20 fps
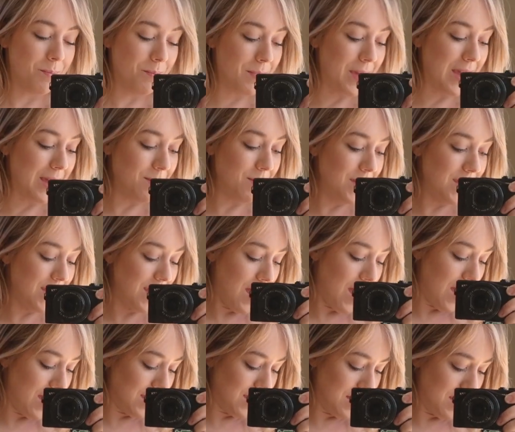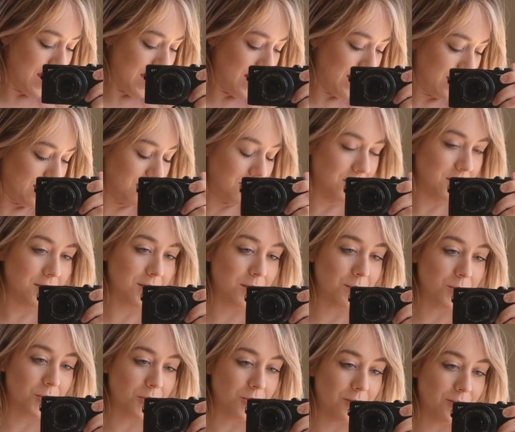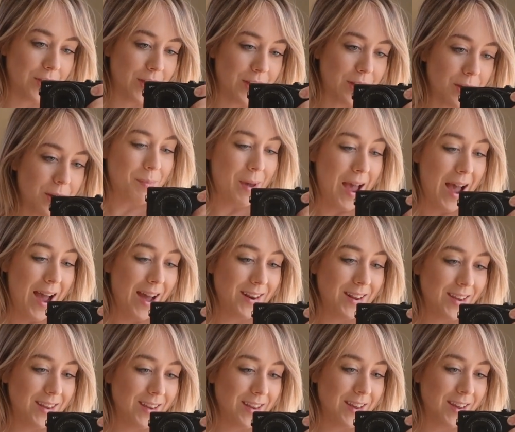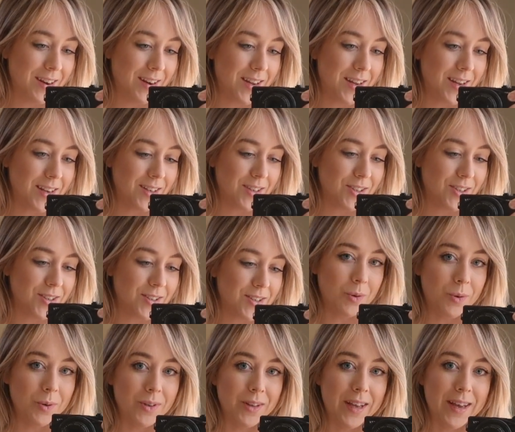Maybe I can add some sort of like padding in it, or